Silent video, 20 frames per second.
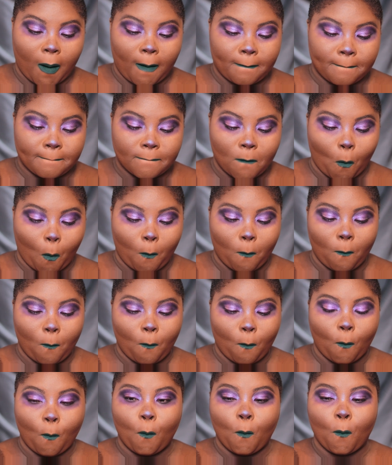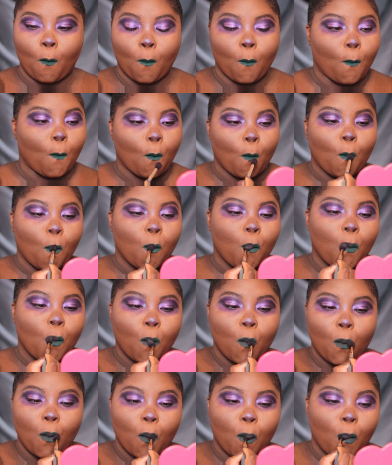It's so
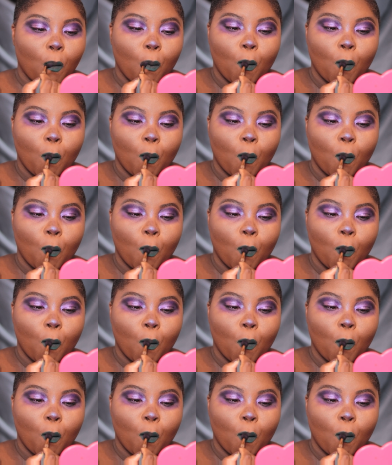comfortable.